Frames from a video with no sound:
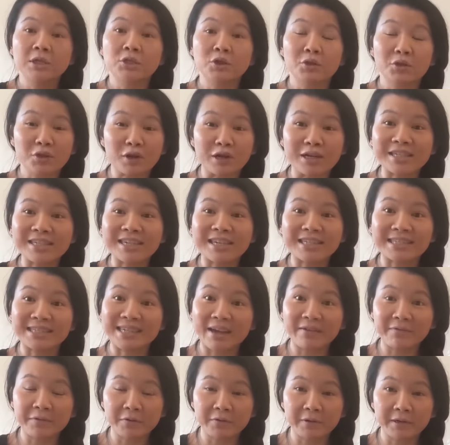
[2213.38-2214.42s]
So Thursday is
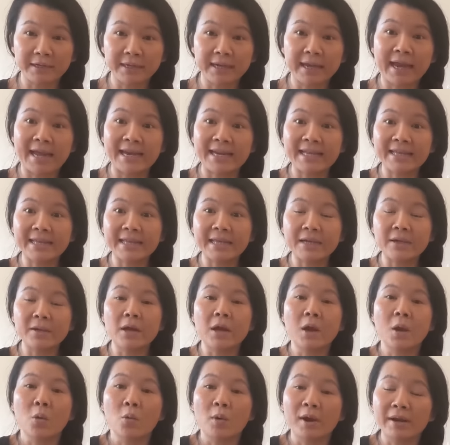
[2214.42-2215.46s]
leftover day.
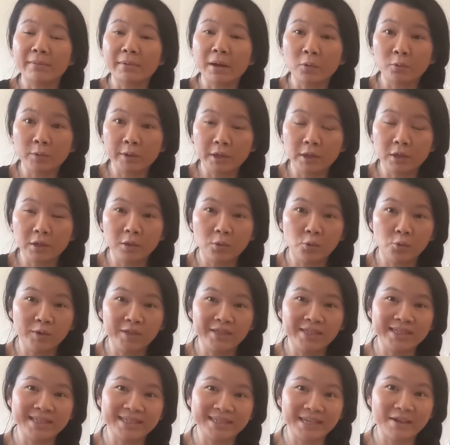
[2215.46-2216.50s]
Anything, whenever we cook,
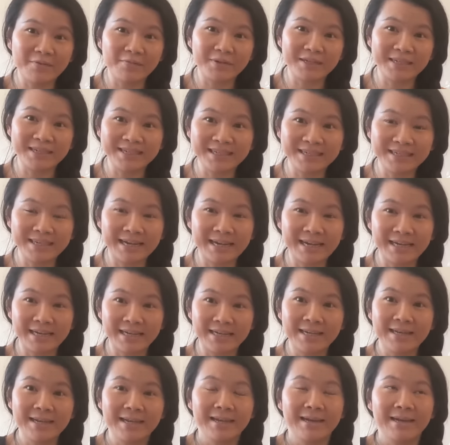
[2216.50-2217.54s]
we just save teeny
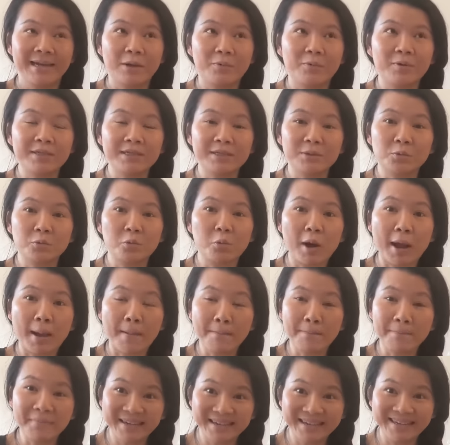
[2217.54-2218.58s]
tiny, like which is
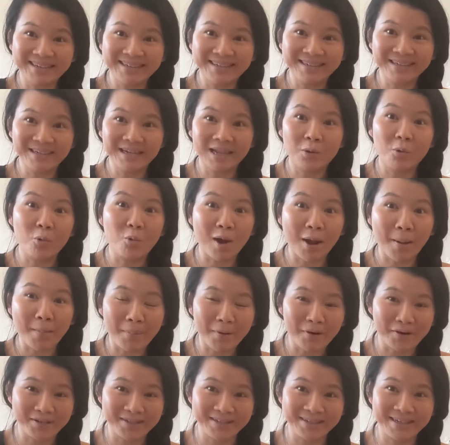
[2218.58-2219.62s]
one meal, like
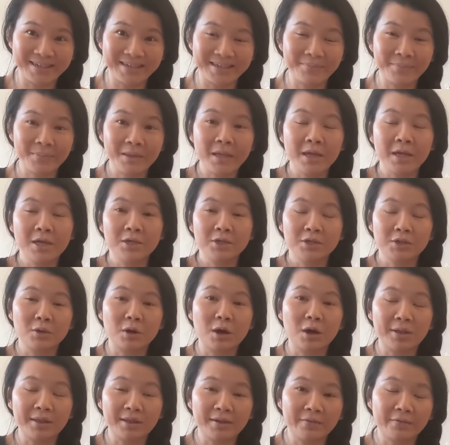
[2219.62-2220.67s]
one person. So
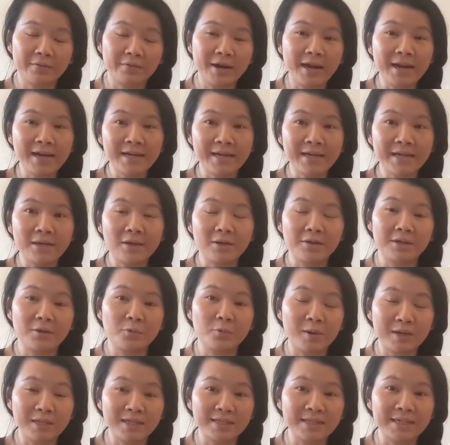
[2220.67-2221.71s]
on the Friday, on the
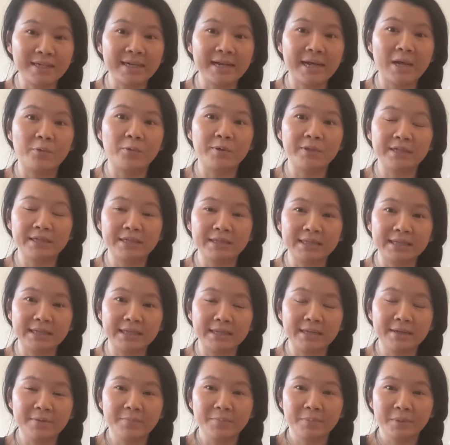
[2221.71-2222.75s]
Wednesday night, we just
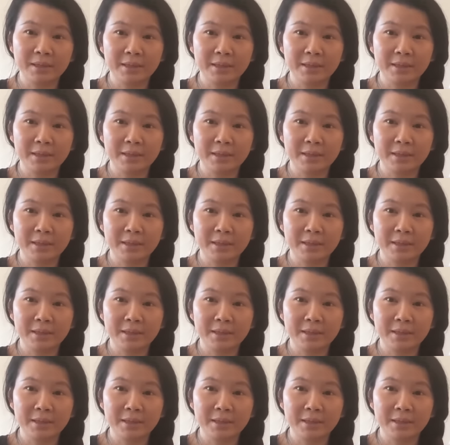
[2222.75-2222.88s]
eat